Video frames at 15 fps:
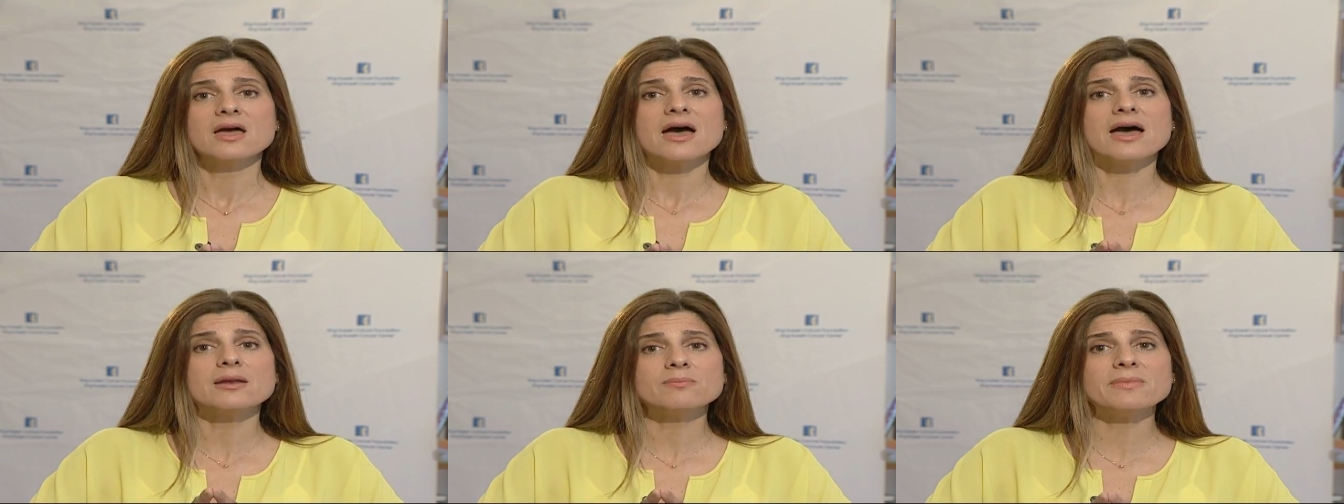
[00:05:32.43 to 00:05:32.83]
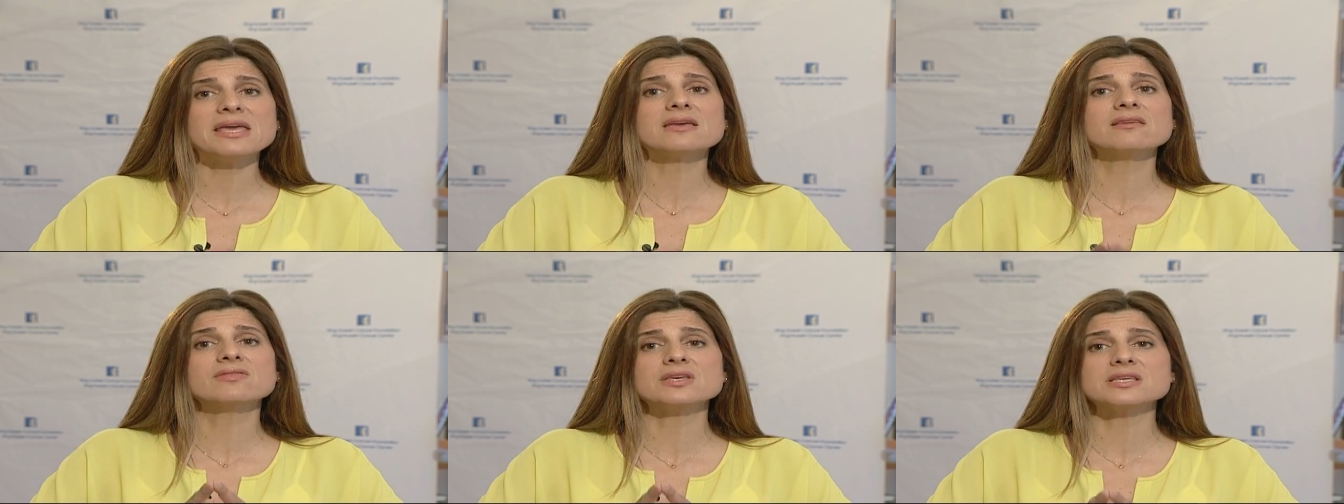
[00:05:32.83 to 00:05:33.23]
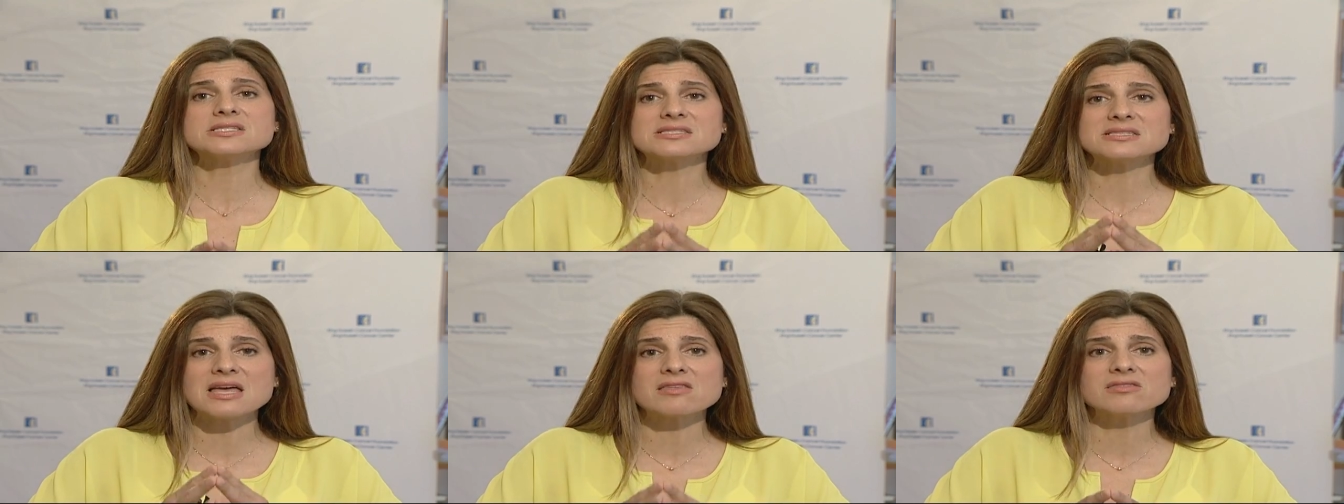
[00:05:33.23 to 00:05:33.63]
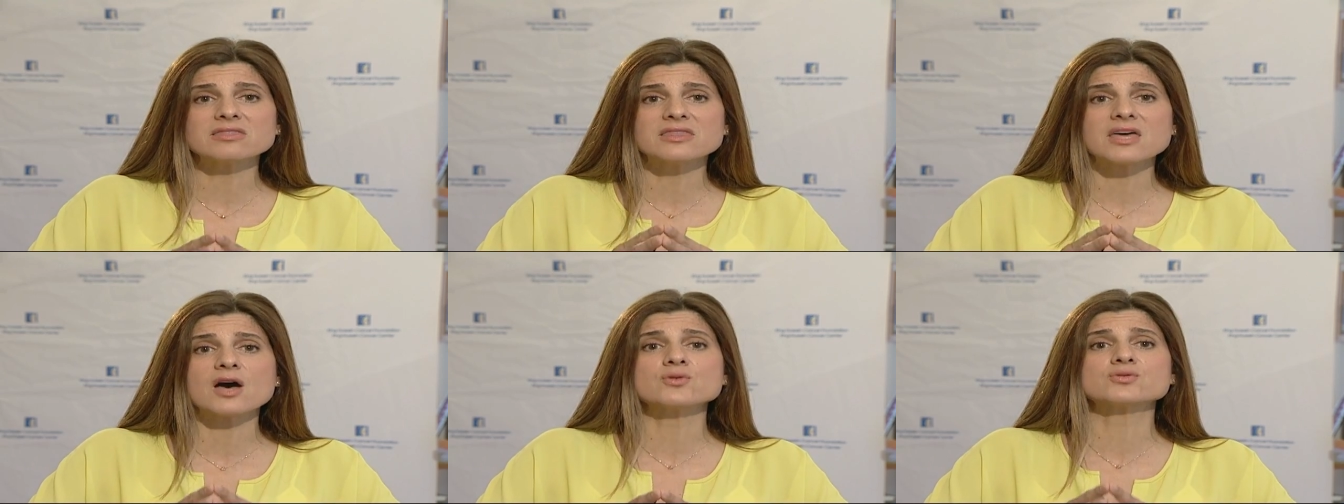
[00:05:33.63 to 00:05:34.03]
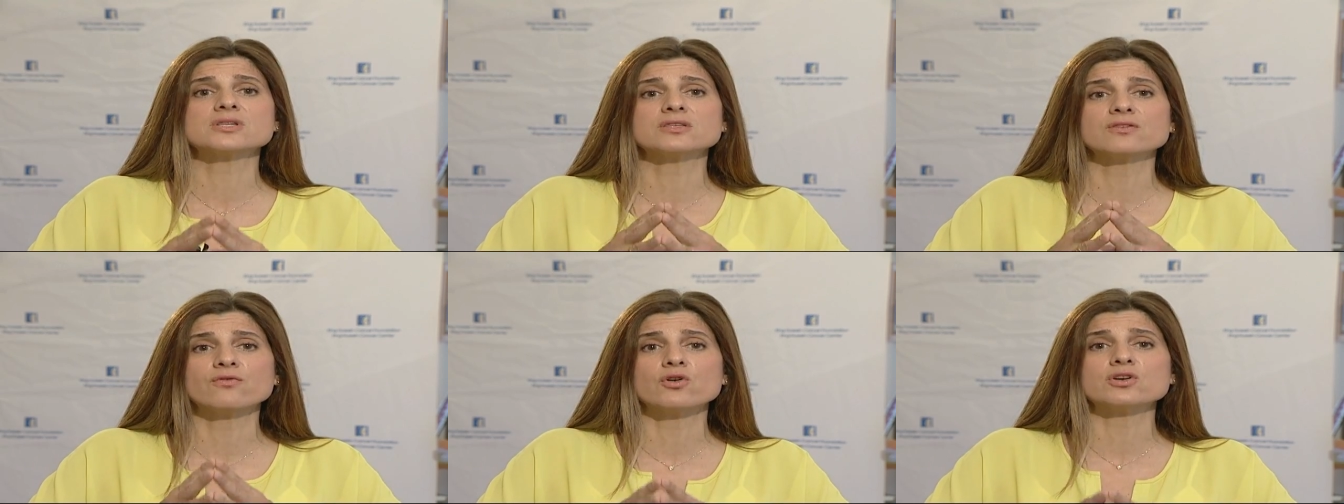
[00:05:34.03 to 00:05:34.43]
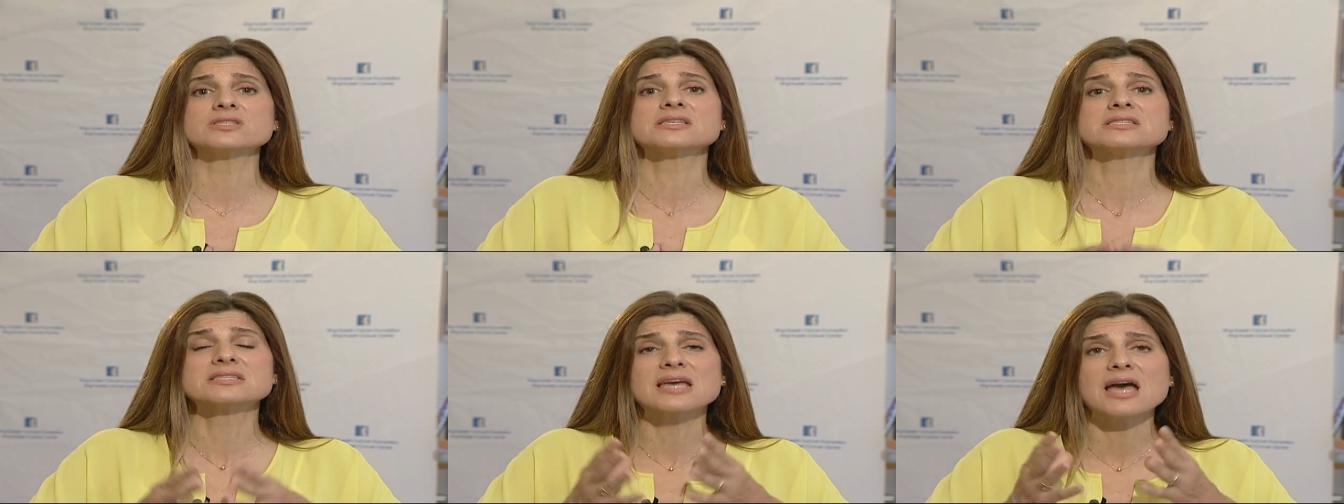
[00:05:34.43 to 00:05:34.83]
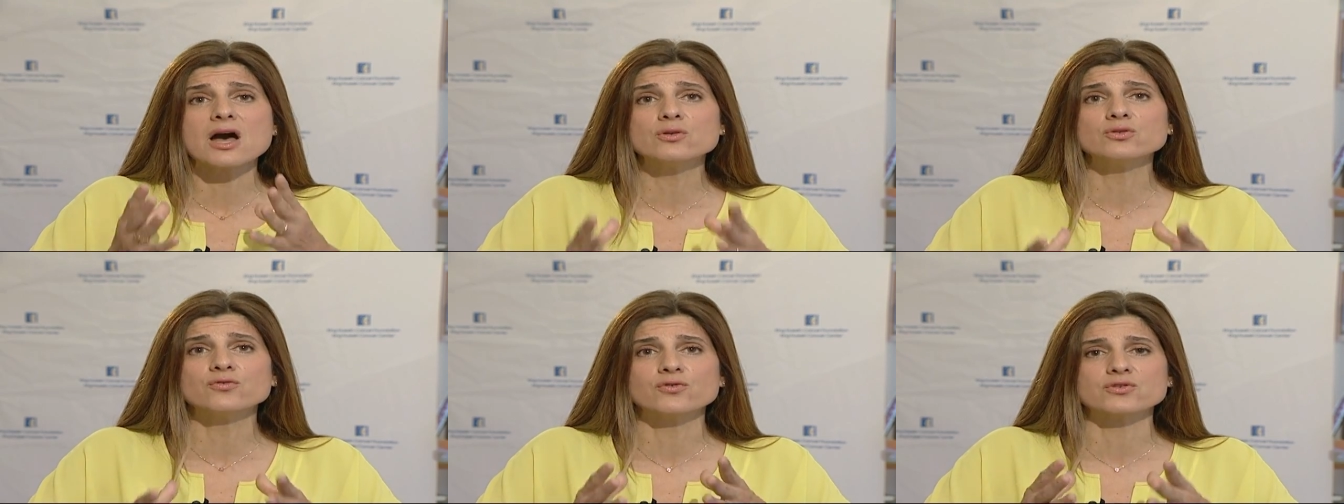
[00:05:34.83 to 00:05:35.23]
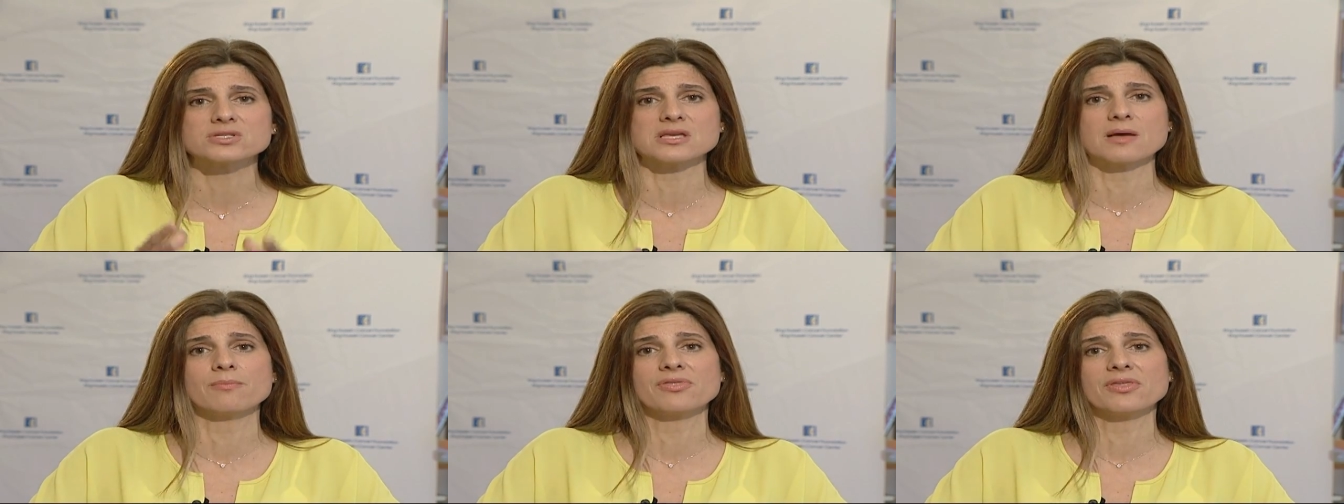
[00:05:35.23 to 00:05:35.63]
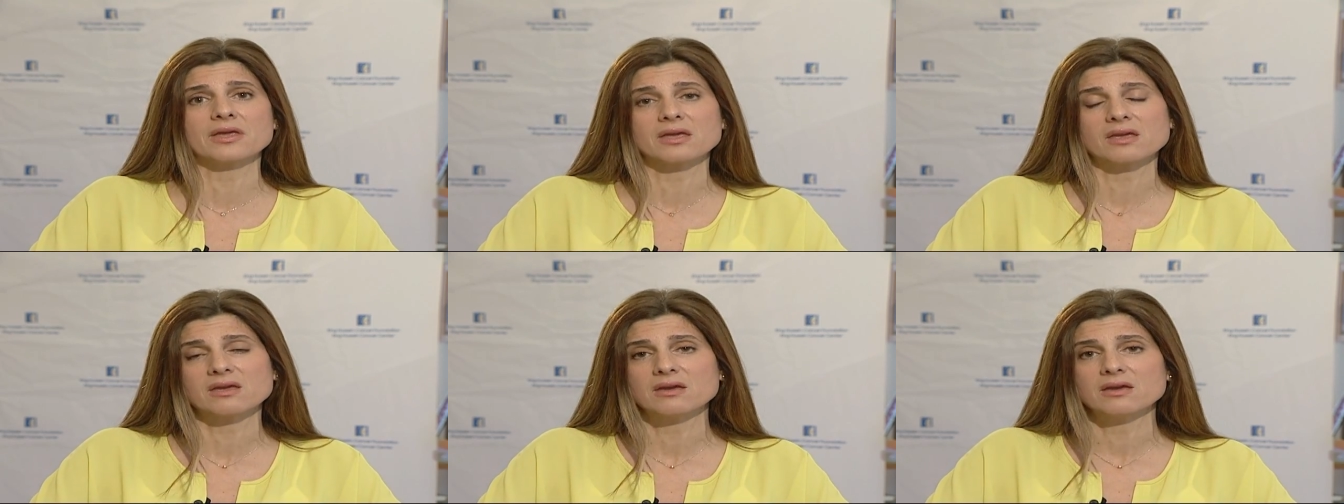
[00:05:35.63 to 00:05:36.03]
and make these 10,000 voices count for something.